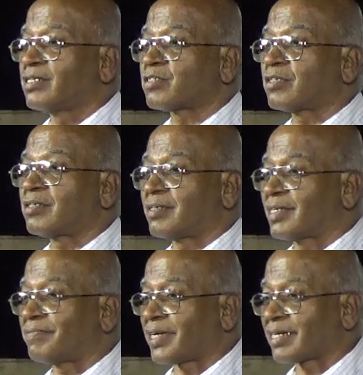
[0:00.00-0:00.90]
So,
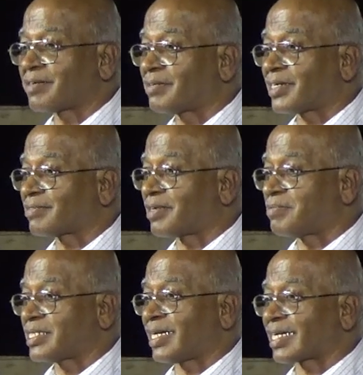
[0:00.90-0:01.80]
in fact, you are very
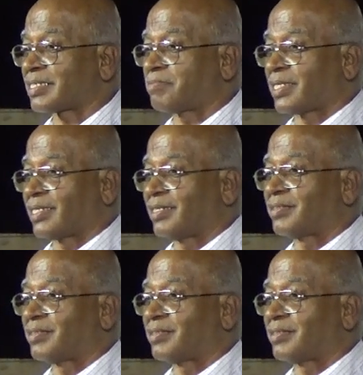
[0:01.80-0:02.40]
much accepting,